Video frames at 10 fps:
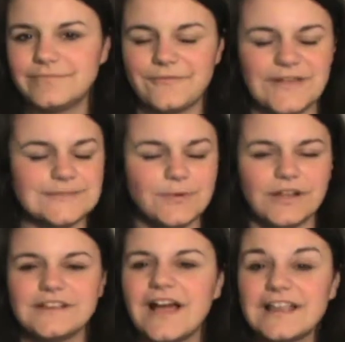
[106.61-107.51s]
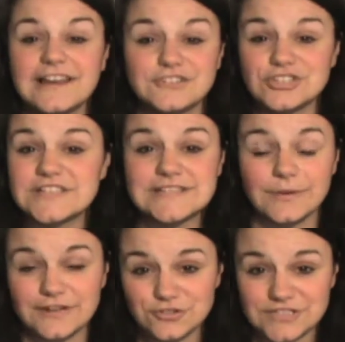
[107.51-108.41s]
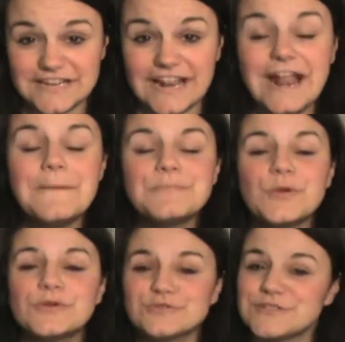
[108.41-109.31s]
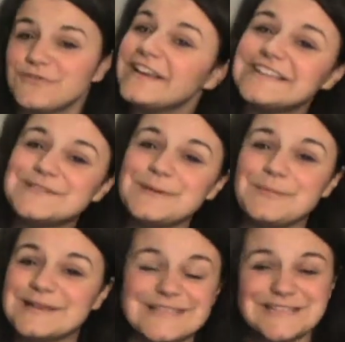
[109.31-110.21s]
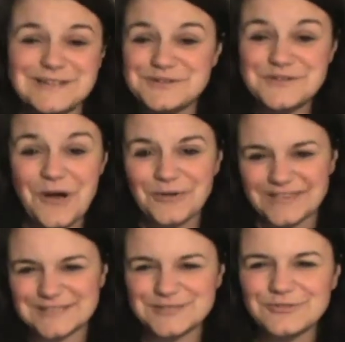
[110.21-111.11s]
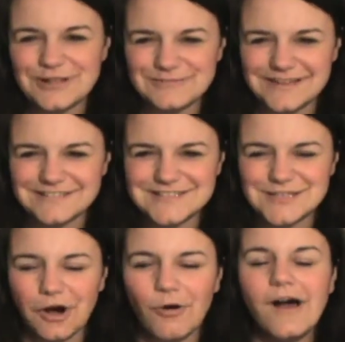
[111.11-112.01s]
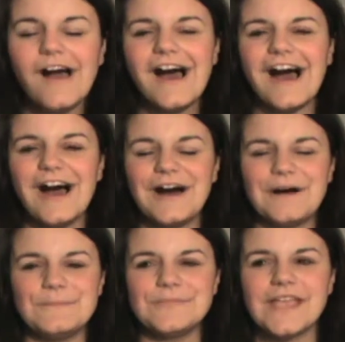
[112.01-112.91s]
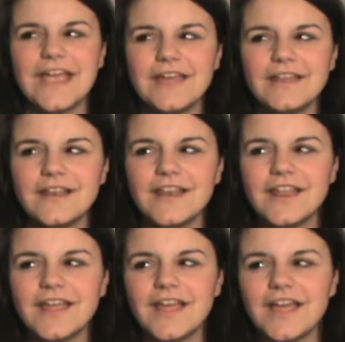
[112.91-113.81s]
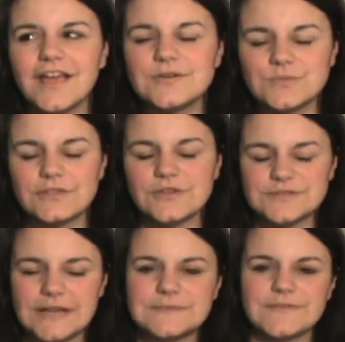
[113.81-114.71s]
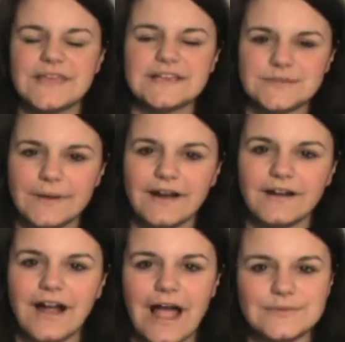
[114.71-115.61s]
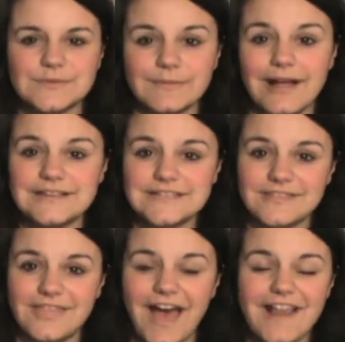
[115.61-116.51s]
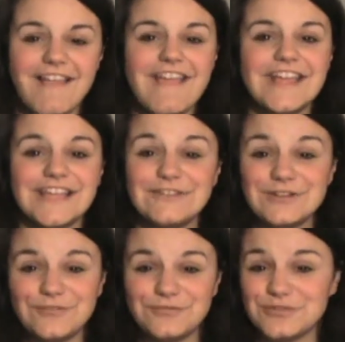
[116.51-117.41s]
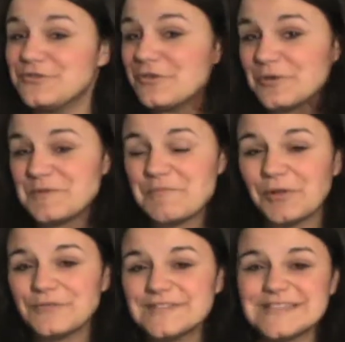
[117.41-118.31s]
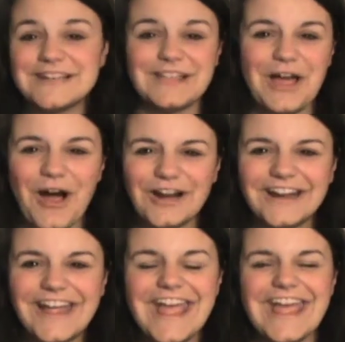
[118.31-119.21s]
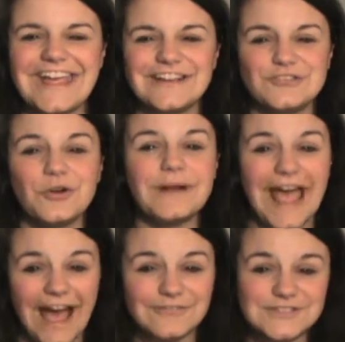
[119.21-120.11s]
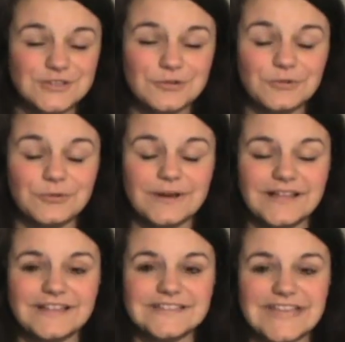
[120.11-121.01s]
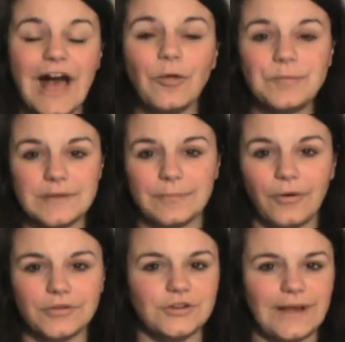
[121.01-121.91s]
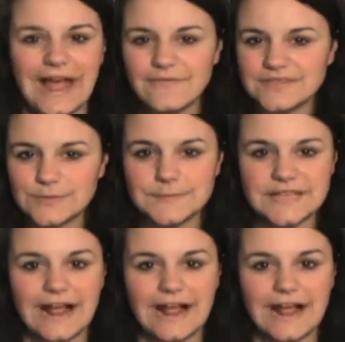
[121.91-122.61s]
Facebook and yada yada, just because they were interested. Which was funny to me because I didn't know this, you know what I mean? So it was one of those types of things where I was reminded that even if you don't know people are visiting, they are, and you don't have to tell people, I have this website